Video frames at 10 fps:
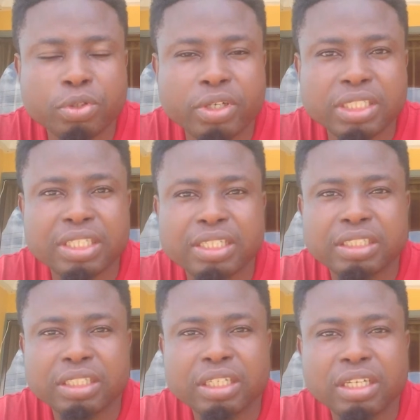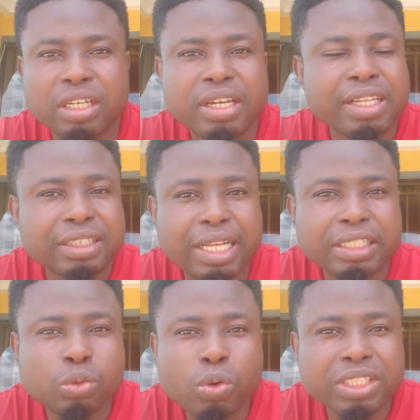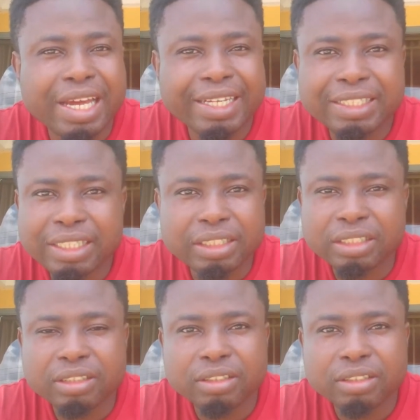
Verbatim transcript: You understand? That is what I did.